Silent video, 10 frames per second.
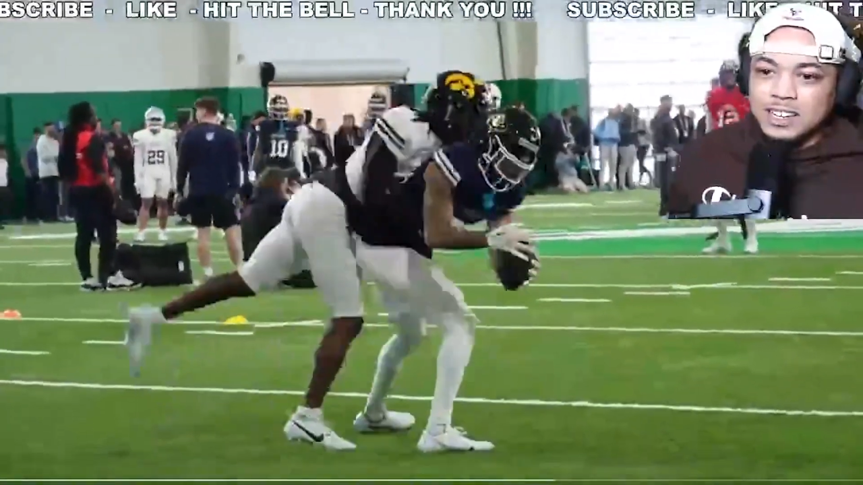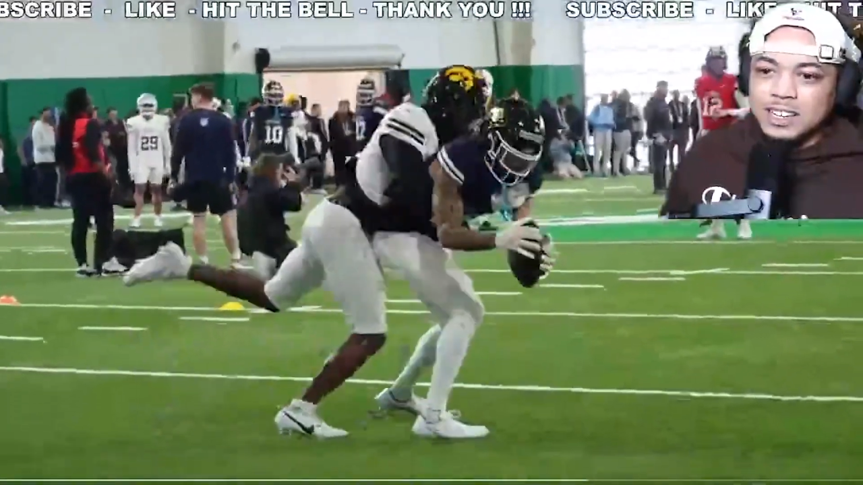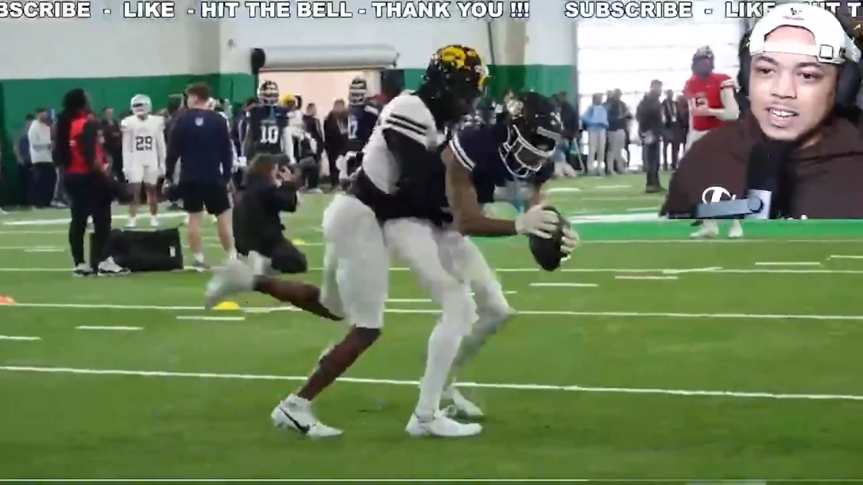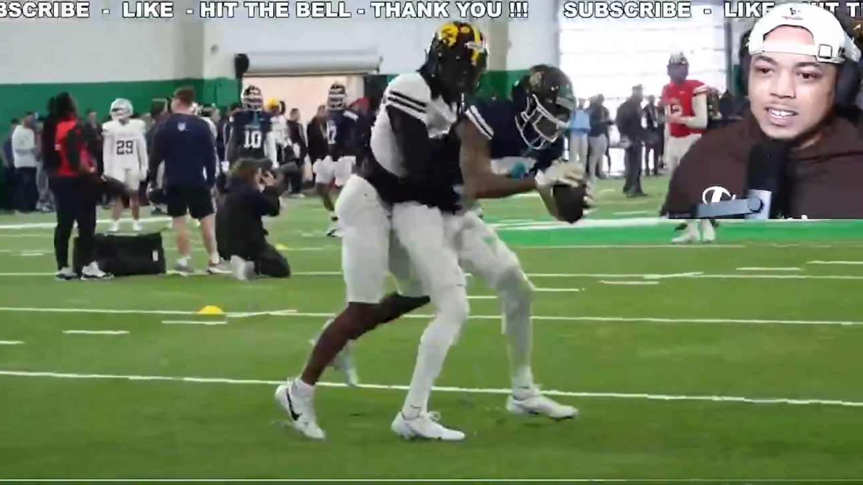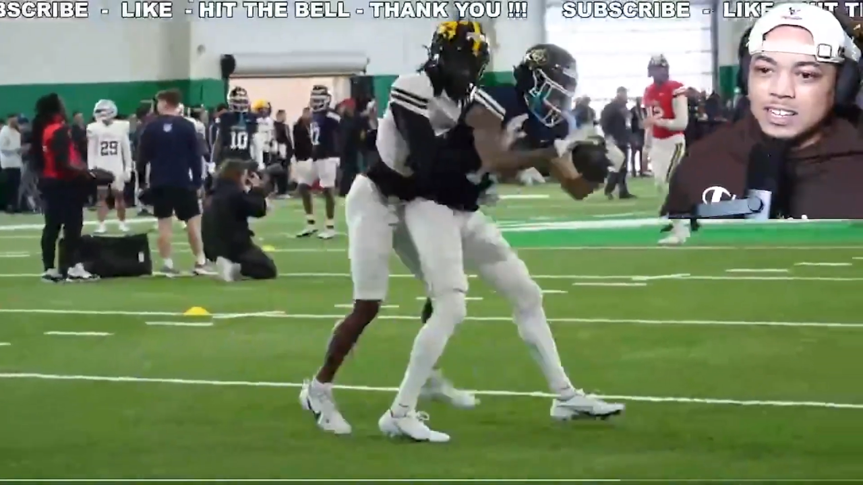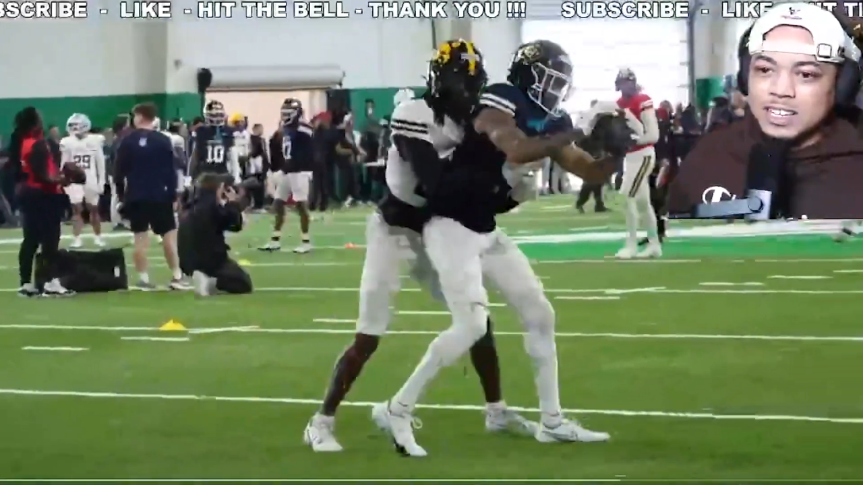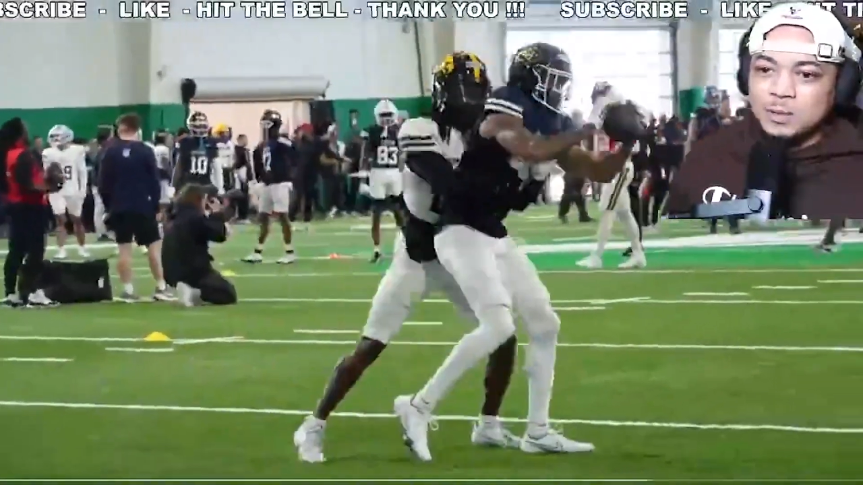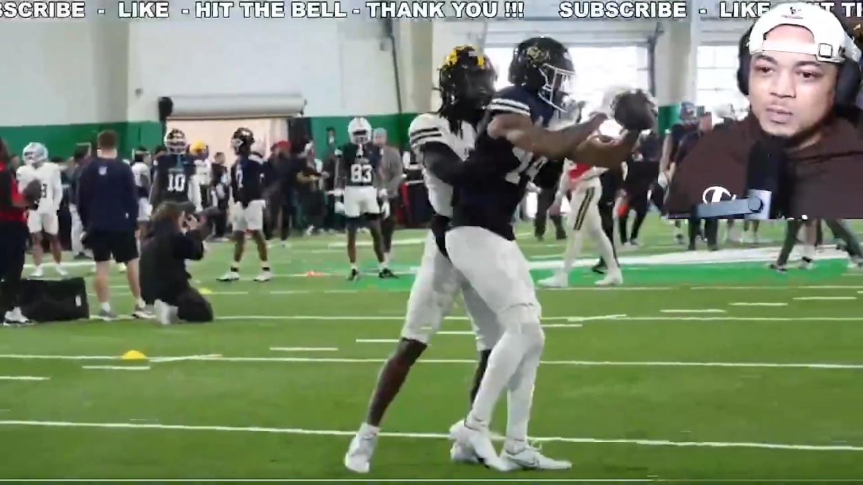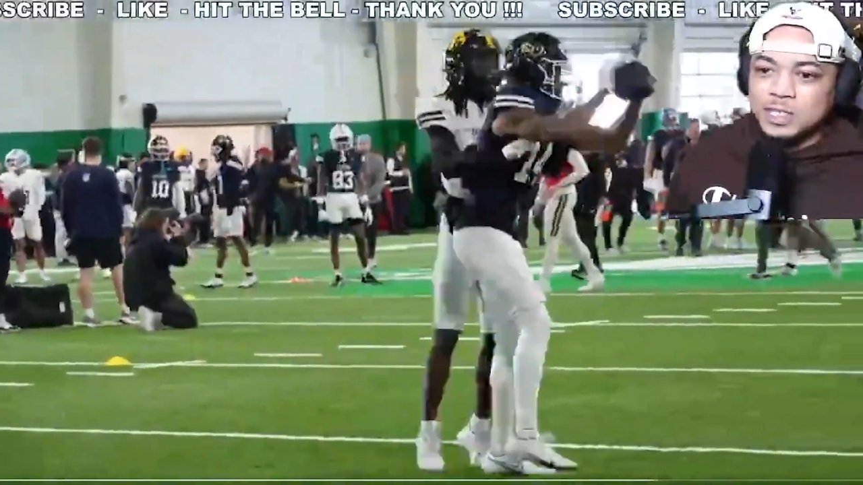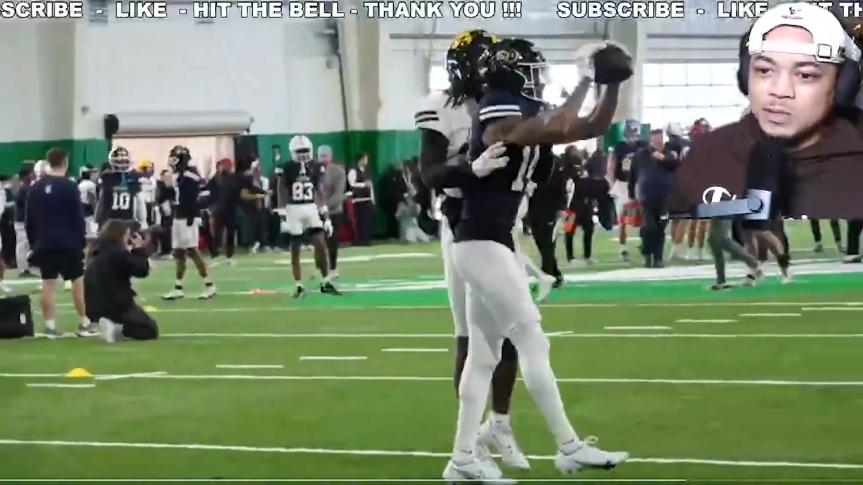I think he
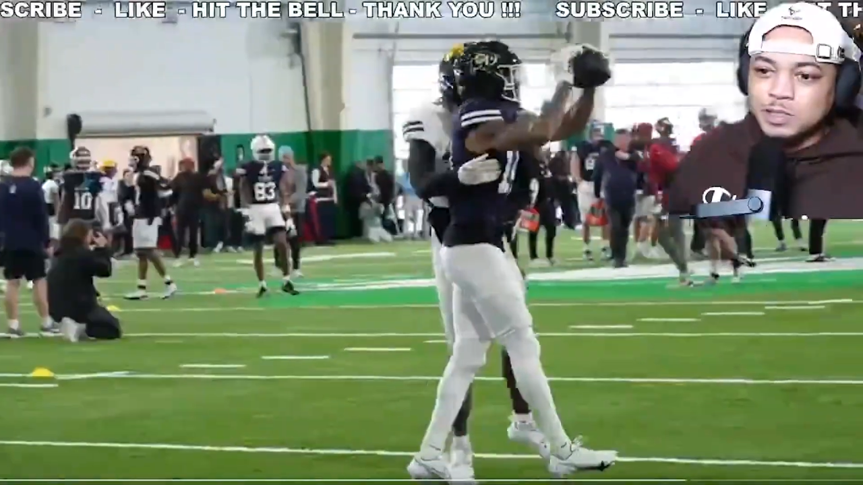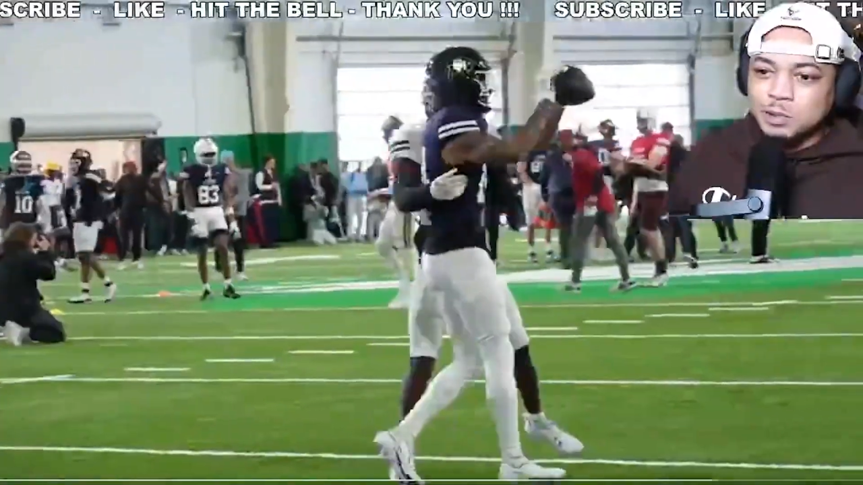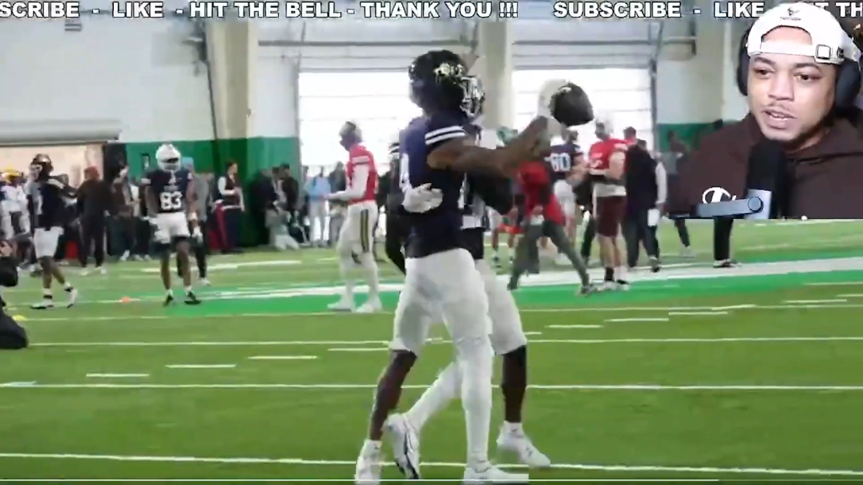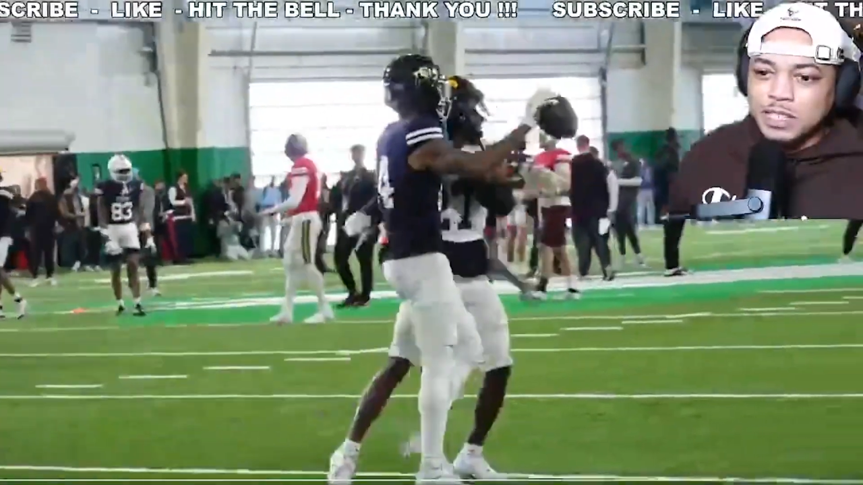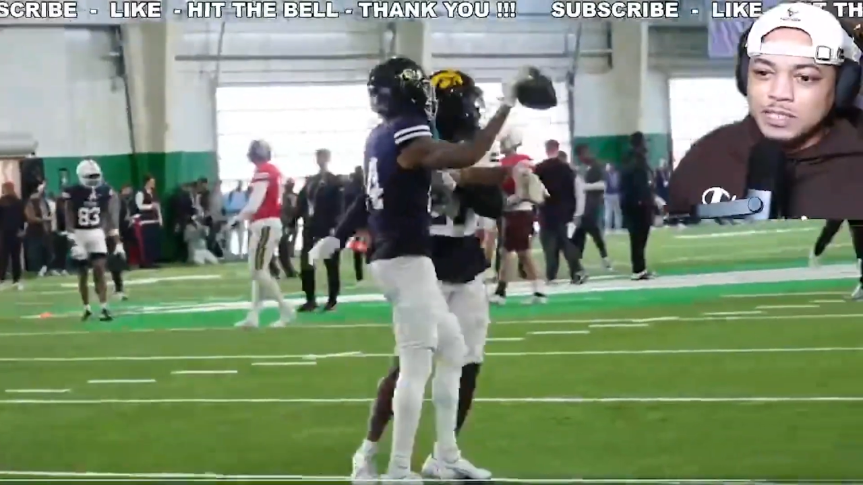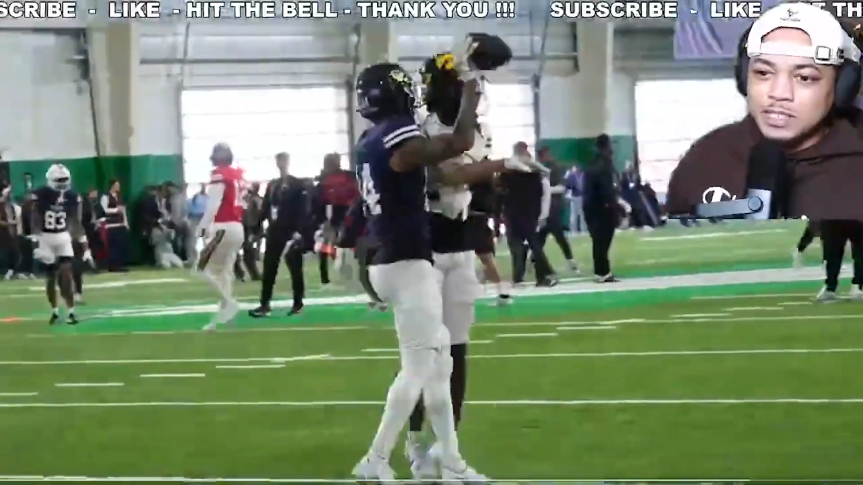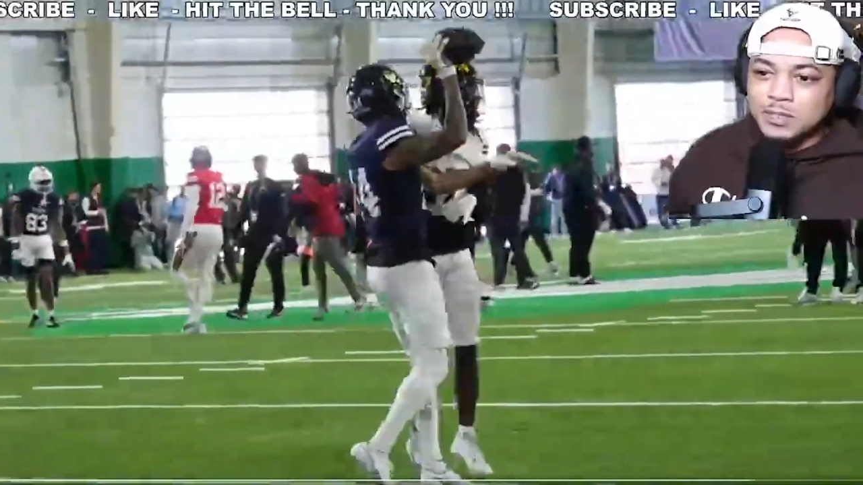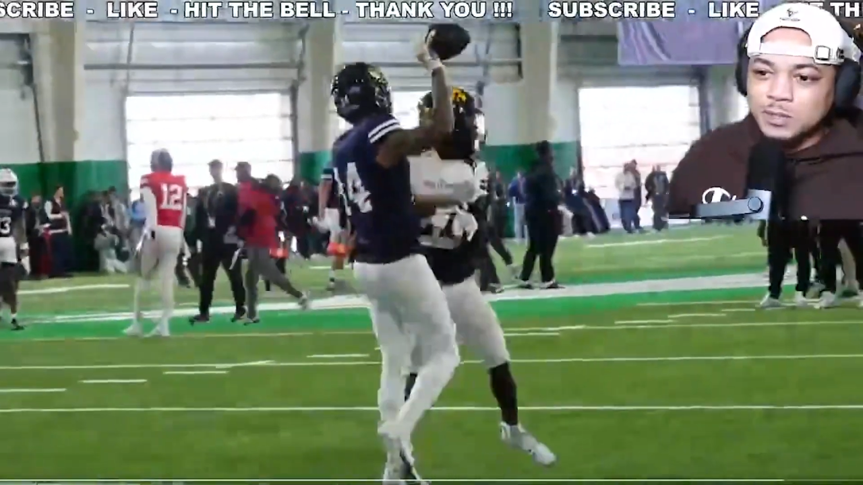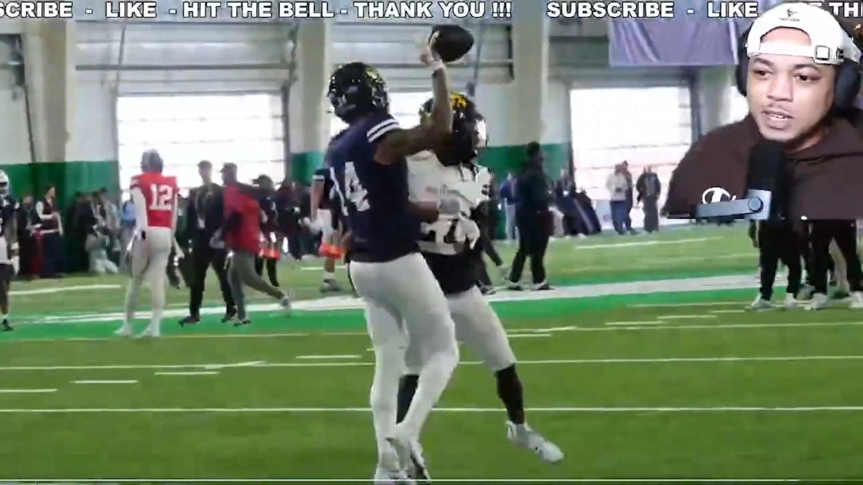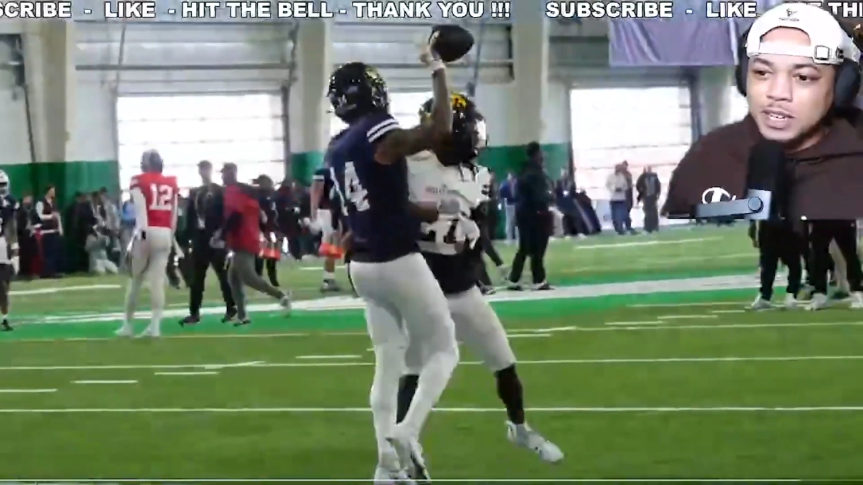was even surprised. He said,
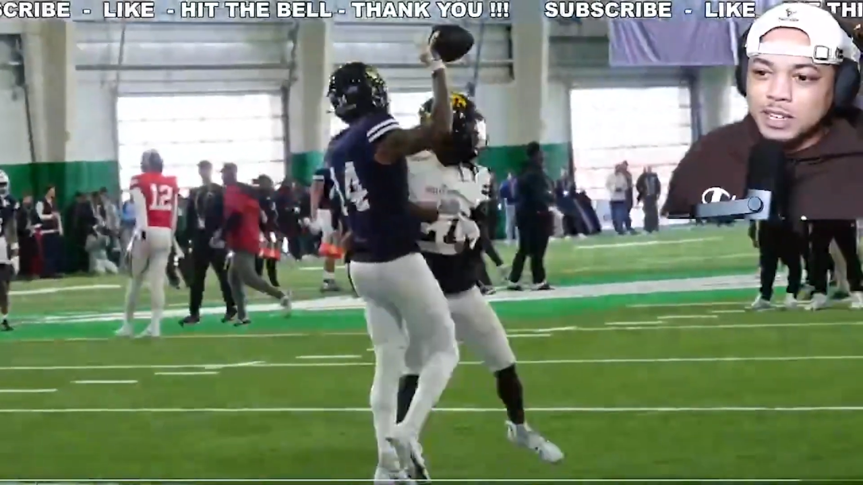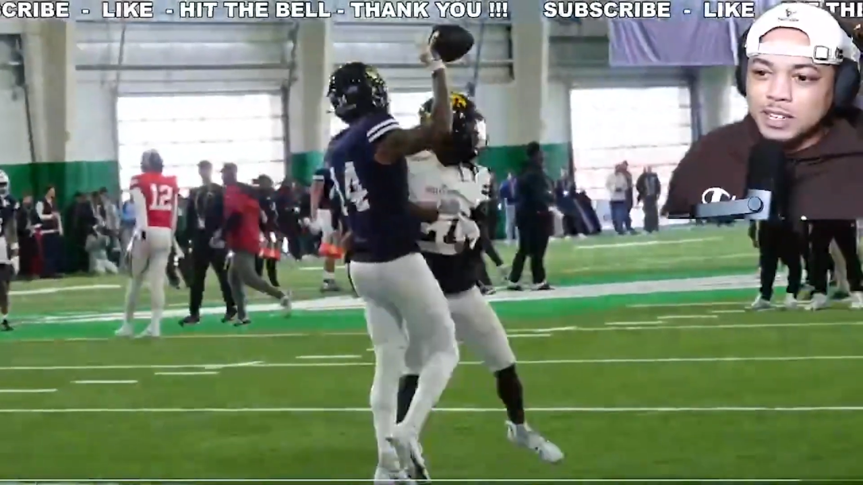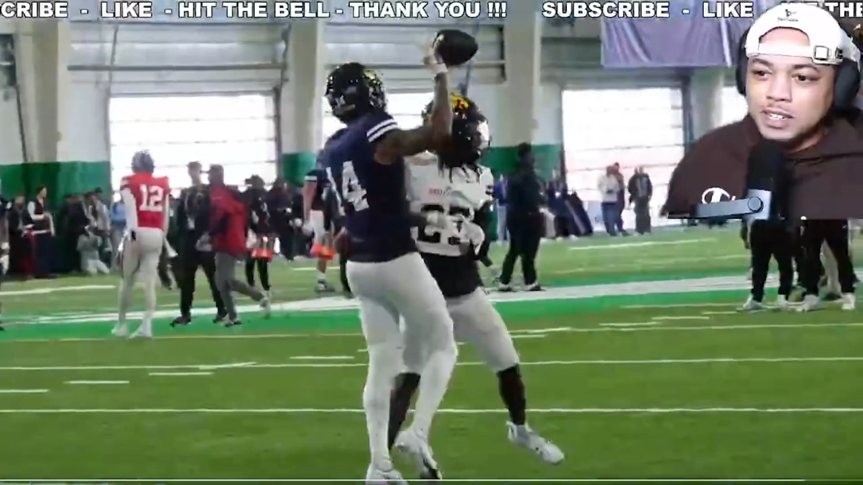"What?"